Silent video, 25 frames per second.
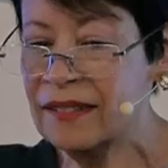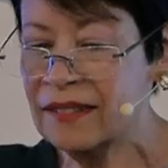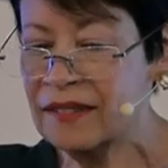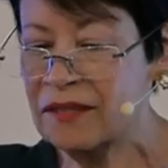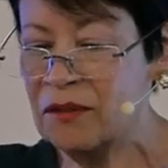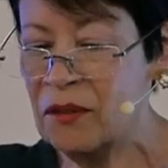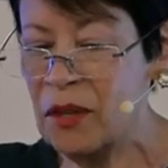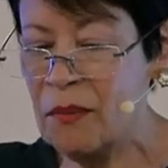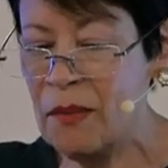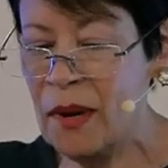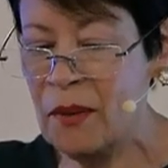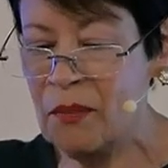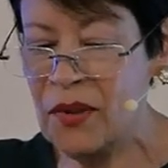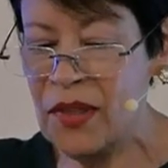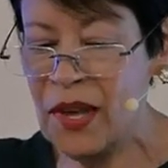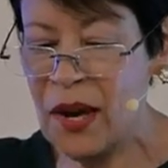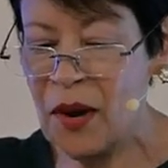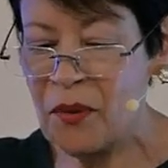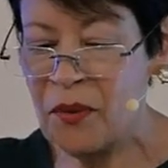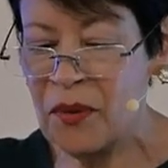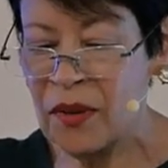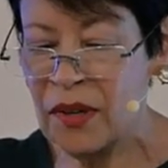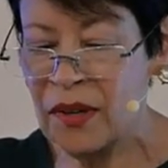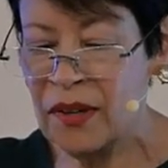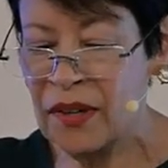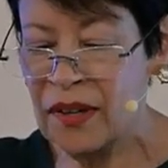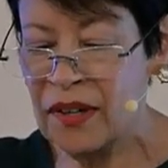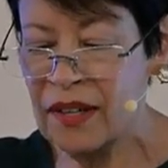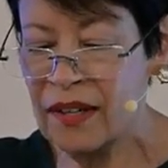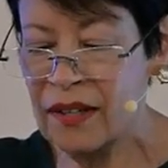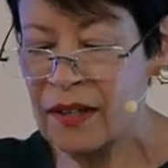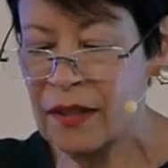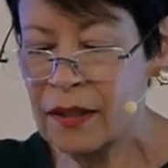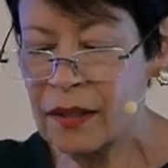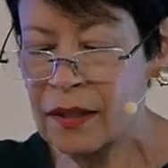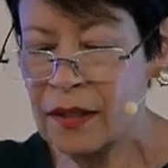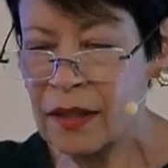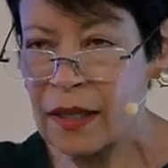Remember that word.
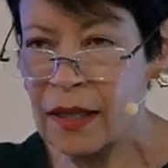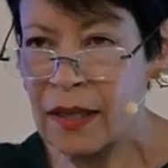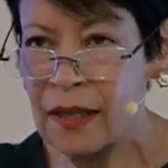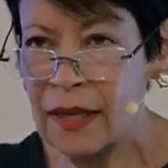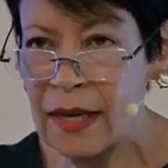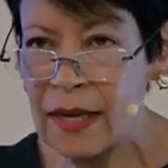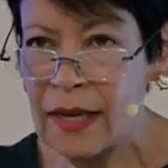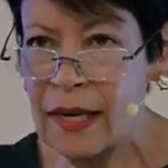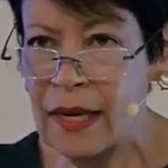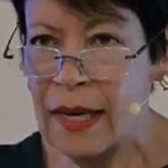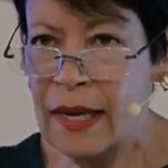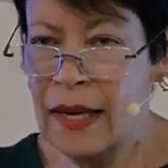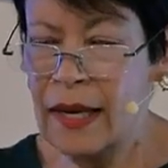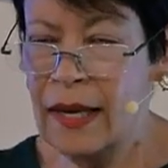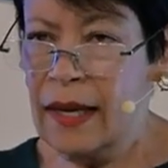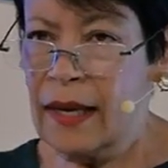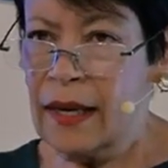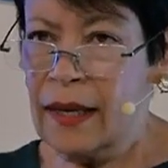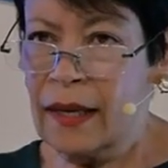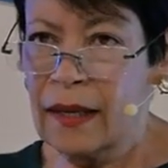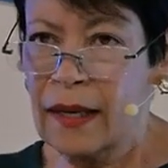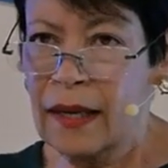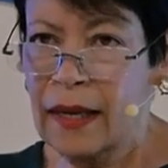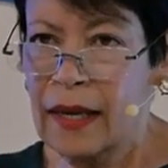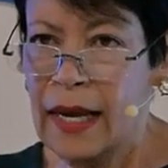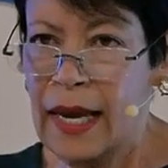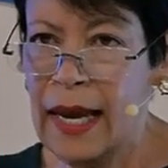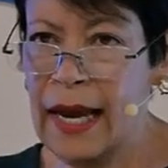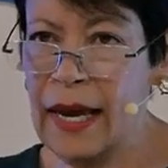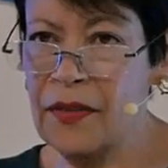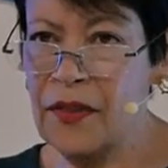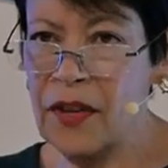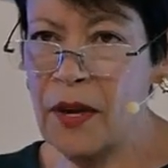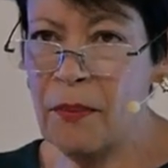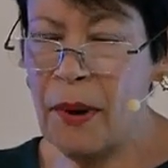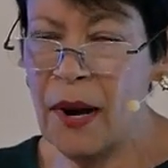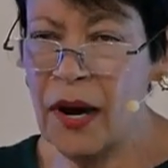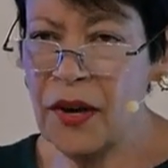
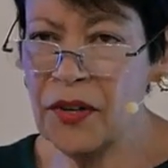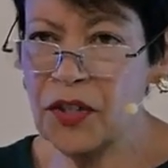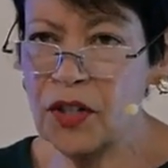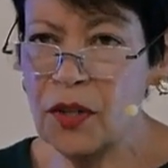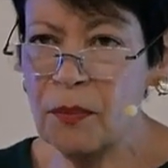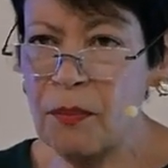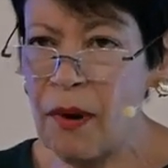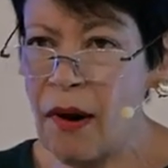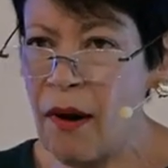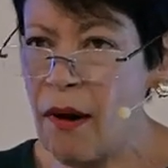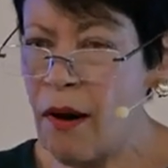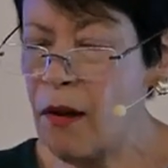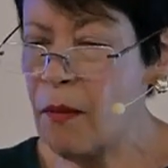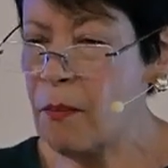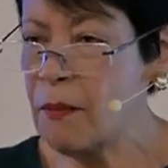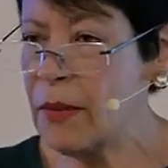And the Apostle Paul,